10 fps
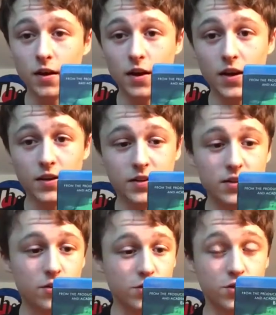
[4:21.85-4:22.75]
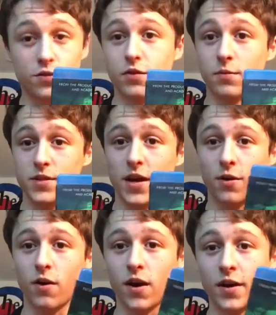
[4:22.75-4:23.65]
and those are two films that I
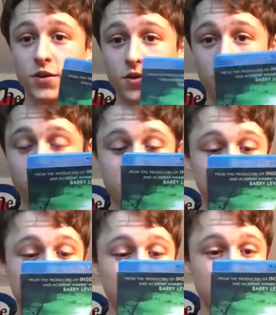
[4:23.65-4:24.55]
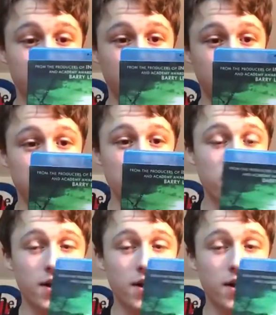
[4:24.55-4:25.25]
quite like, so I was excited to pick this up,